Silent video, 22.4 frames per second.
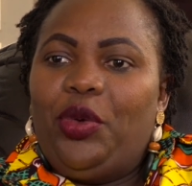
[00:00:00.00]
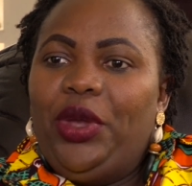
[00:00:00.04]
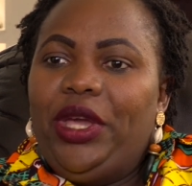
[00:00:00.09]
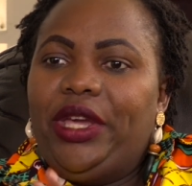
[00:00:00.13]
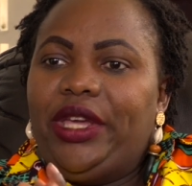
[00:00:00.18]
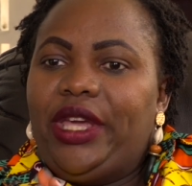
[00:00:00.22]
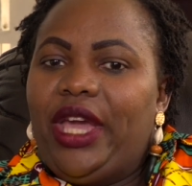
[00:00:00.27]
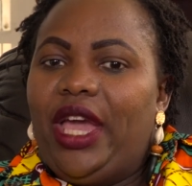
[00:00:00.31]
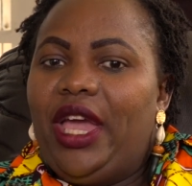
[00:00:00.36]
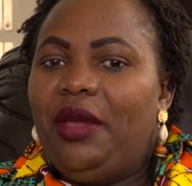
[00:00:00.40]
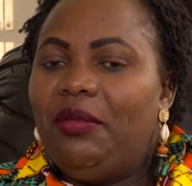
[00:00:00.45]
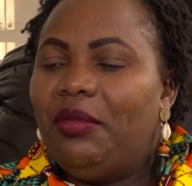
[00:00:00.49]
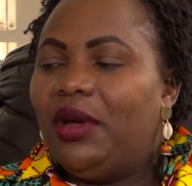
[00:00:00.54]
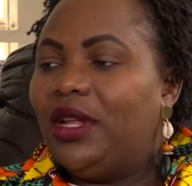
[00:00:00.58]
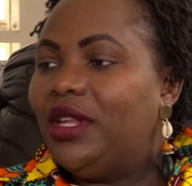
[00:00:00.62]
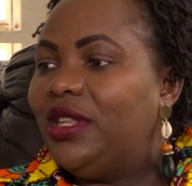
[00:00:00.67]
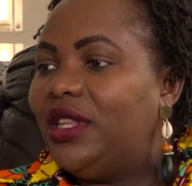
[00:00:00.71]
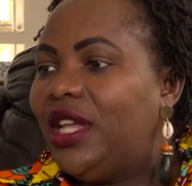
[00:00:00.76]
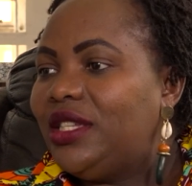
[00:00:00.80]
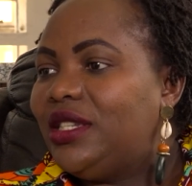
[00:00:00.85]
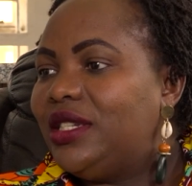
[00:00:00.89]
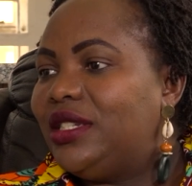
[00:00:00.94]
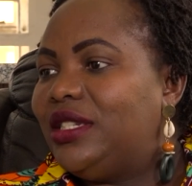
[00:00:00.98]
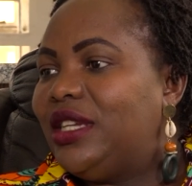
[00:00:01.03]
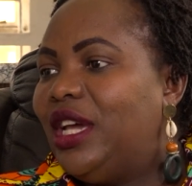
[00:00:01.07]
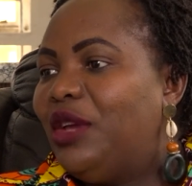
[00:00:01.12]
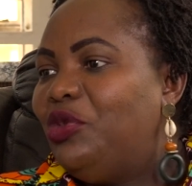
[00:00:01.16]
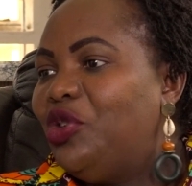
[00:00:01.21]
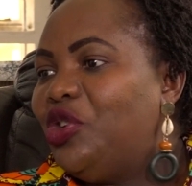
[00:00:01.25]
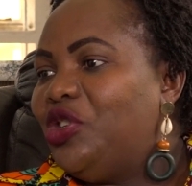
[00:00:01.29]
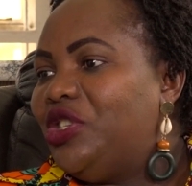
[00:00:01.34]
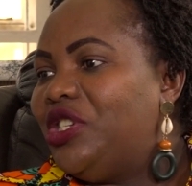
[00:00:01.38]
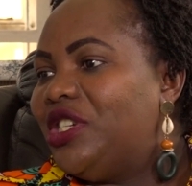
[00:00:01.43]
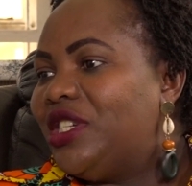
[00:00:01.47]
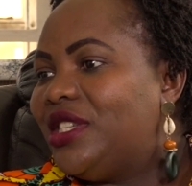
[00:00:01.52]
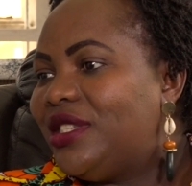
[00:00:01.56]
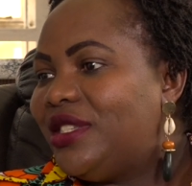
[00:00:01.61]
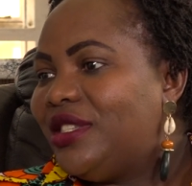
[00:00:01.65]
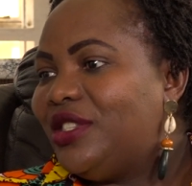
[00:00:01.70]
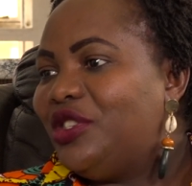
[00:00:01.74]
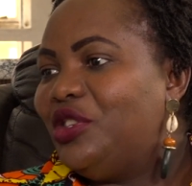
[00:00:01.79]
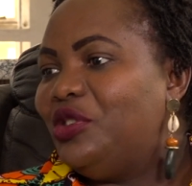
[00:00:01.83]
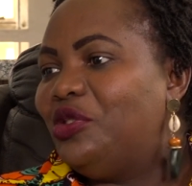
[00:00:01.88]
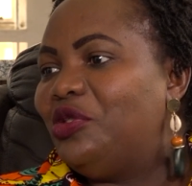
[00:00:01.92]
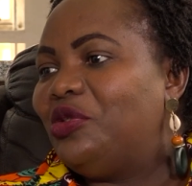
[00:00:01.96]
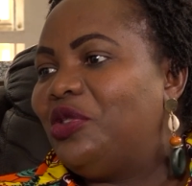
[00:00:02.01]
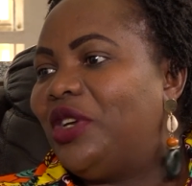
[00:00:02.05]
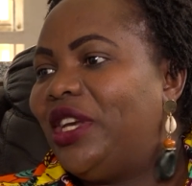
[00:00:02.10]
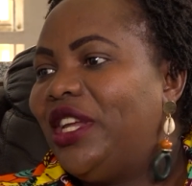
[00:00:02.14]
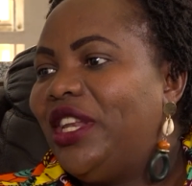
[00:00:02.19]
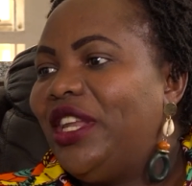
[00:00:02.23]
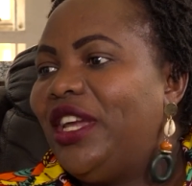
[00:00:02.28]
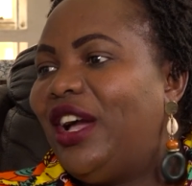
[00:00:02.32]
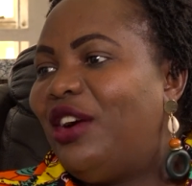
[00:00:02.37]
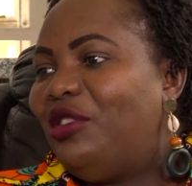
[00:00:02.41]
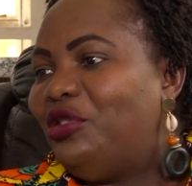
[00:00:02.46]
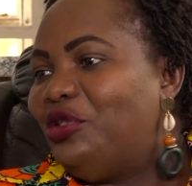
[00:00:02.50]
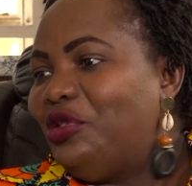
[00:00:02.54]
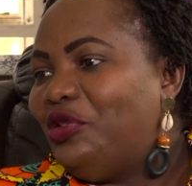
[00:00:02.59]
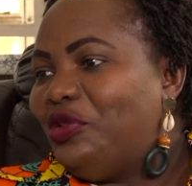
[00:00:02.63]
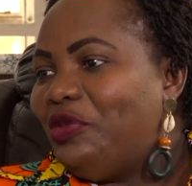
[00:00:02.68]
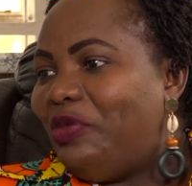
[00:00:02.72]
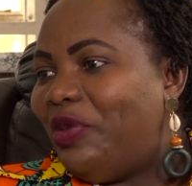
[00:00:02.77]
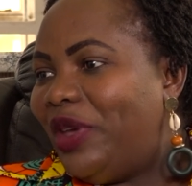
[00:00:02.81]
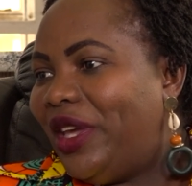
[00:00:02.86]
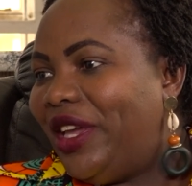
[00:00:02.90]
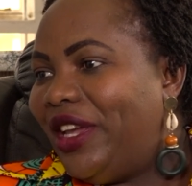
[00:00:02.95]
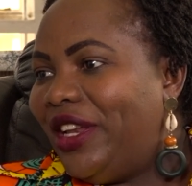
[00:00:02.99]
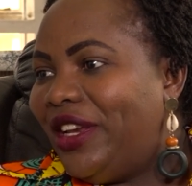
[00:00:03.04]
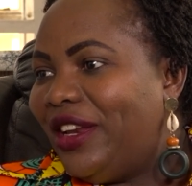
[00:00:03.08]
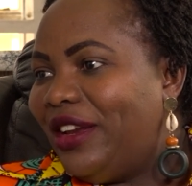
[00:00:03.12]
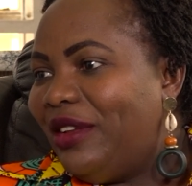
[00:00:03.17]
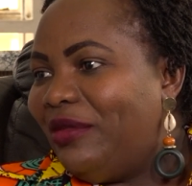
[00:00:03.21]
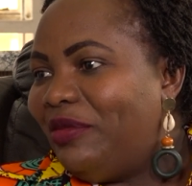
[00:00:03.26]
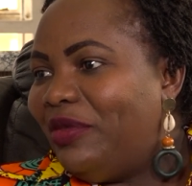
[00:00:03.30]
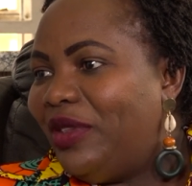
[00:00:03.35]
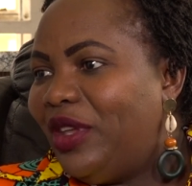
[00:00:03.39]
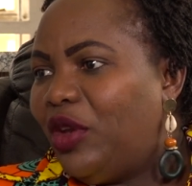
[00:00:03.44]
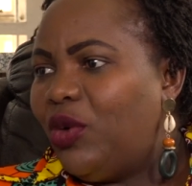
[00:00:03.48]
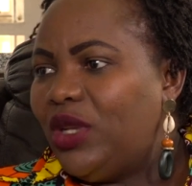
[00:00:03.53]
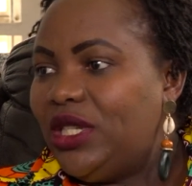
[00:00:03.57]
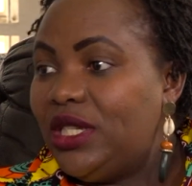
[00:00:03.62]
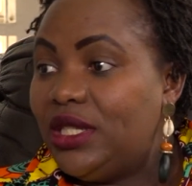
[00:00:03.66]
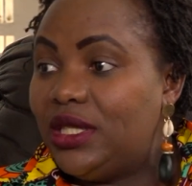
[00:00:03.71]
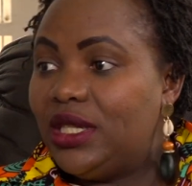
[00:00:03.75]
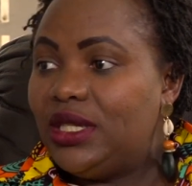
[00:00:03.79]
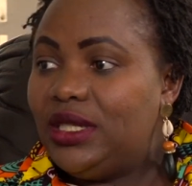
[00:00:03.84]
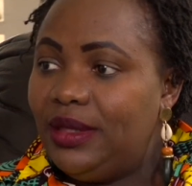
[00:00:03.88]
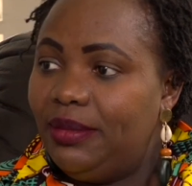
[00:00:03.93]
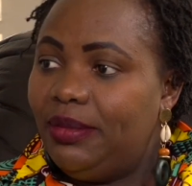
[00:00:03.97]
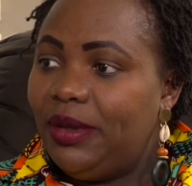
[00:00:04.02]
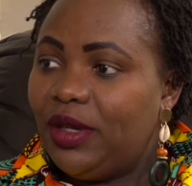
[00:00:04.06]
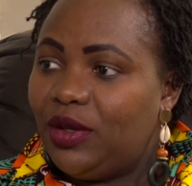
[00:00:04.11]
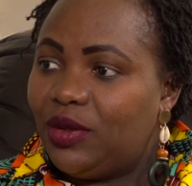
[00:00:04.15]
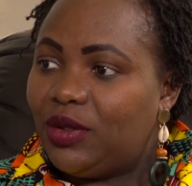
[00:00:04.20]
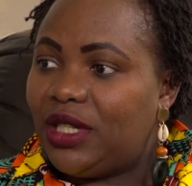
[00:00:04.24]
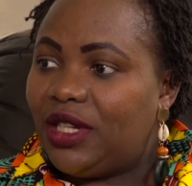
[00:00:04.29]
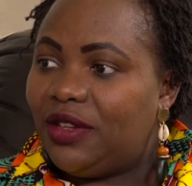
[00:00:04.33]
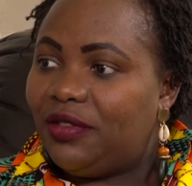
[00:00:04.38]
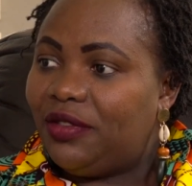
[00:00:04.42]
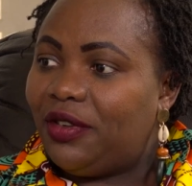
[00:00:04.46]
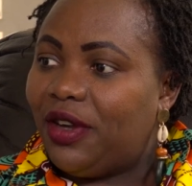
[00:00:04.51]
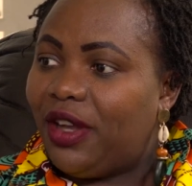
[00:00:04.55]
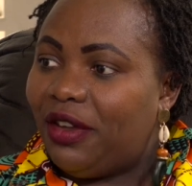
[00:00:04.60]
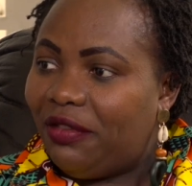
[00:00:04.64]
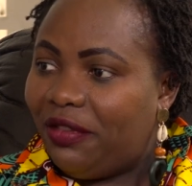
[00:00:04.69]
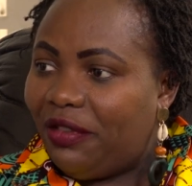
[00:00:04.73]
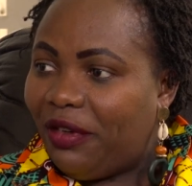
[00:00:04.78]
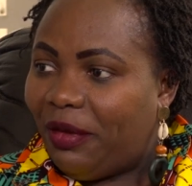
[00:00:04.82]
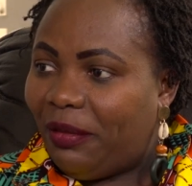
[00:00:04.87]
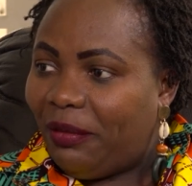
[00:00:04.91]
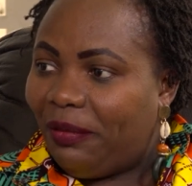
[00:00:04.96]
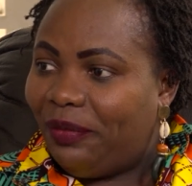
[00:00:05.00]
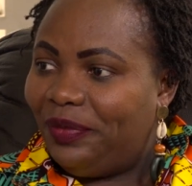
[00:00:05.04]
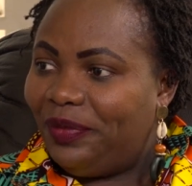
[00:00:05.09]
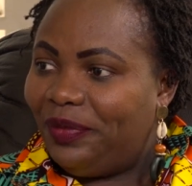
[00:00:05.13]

We came, and that's the time you're just, you know, getting out of bed. And I'm thinking, what is a typical day for Ephraim?